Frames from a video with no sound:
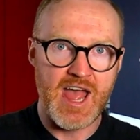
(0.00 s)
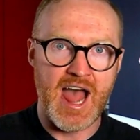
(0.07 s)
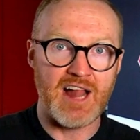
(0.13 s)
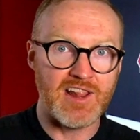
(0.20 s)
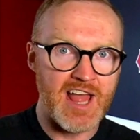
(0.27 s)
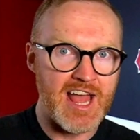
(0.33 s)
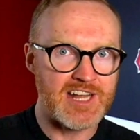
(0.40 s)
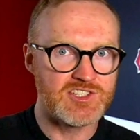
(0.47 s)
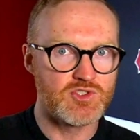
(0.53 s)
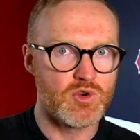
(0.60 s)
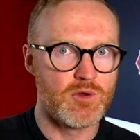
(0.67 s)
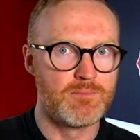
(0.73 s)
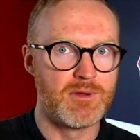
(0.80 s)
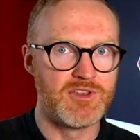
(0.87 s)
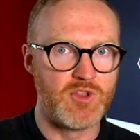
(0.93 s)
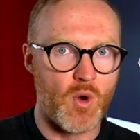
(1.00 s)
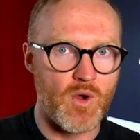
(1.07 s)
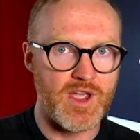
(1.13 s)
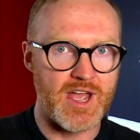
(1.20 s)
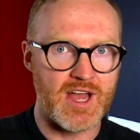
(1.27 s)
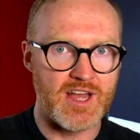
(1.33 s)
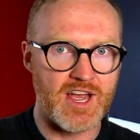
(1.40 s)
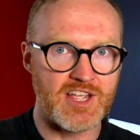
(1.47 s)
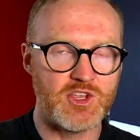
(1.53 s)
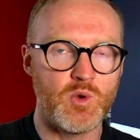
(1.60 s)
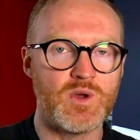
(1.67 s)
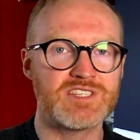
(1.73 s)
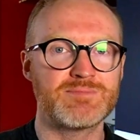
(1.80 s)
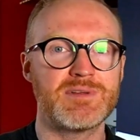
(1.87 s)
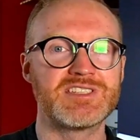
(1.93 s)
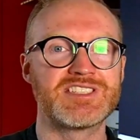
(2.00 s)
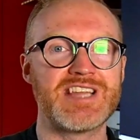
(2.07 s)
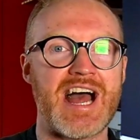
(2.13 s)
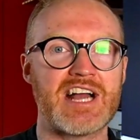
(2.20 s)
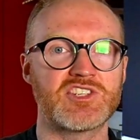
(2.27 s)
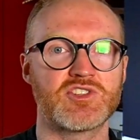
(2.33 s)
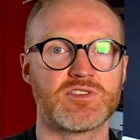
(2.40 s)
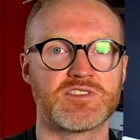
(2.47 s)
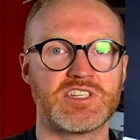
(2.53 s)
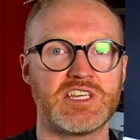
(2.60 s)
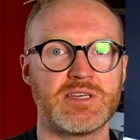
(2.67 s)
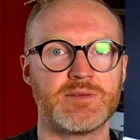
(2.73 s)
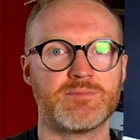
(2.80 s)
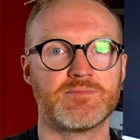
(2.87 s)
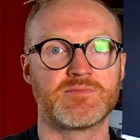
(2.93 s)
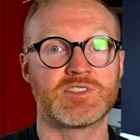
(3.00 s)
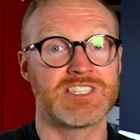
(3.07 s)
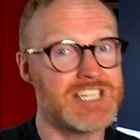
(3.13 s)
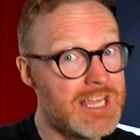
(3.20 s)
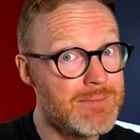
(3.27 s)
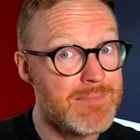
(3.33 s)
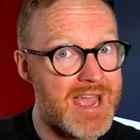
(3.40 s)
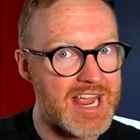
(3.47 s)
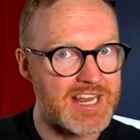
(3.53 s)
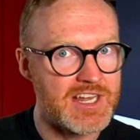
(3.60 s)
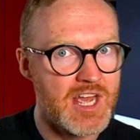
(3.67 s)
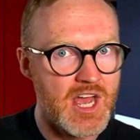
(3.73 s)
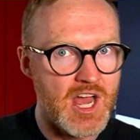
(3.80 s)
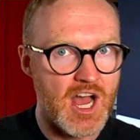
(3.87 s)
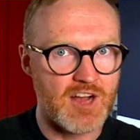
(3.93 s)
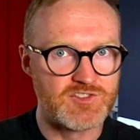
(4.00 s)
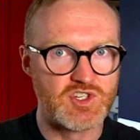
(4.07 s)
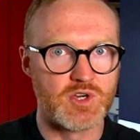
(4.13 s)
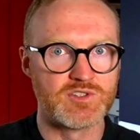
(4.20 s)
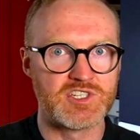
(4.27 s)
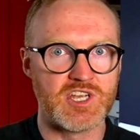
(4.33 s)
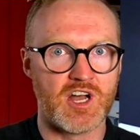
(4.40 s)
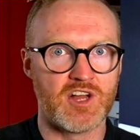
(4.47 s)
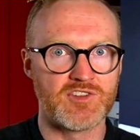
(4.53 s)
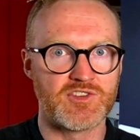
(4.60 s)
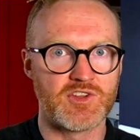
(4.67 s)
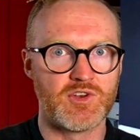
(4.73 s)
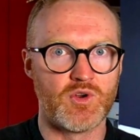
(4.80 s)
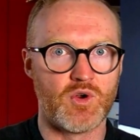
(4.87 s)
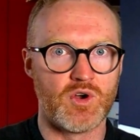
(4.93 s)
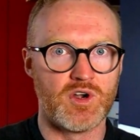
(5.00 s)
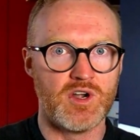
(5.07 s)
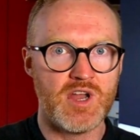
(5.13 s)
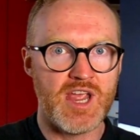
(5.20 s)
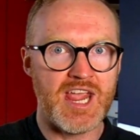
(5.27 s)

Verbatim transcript: Alejandro Bedoya, a U.S. men's national team teammate of Jozy Altidore,